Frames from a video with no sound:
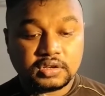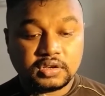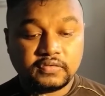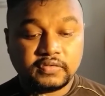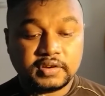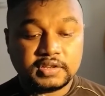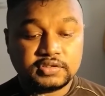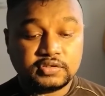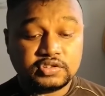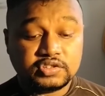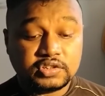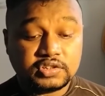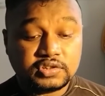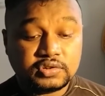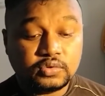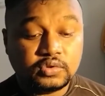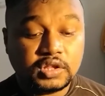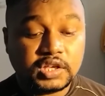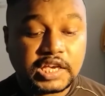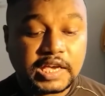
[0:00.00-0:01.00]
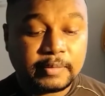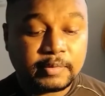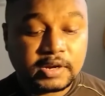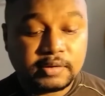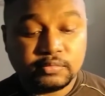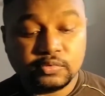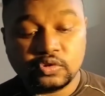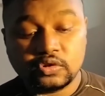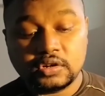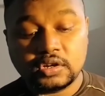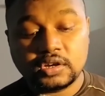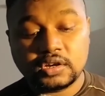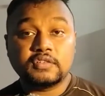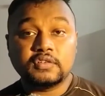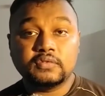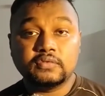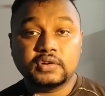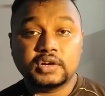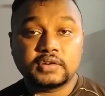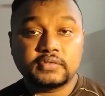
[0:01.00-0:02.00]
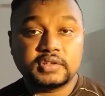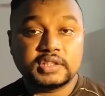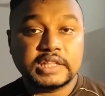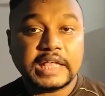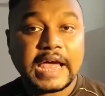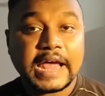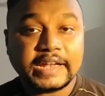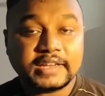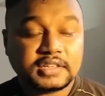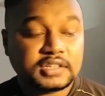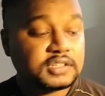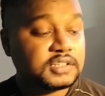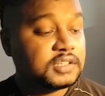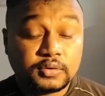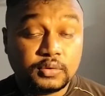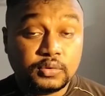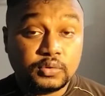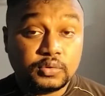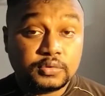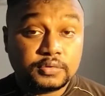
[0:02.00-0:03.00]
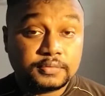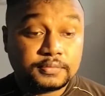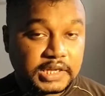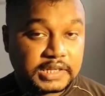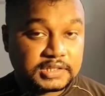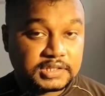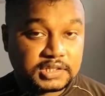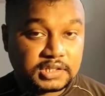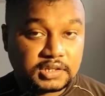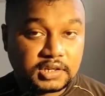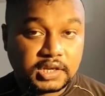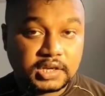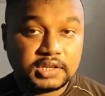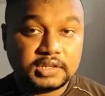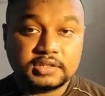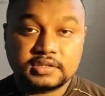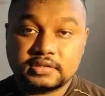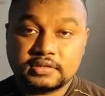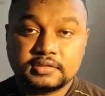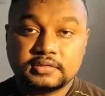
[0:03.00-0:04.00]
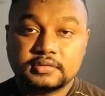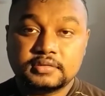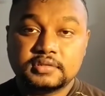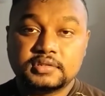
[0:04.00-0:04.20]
If I switch it to the camera mode, it will work with that. So that's it, guys.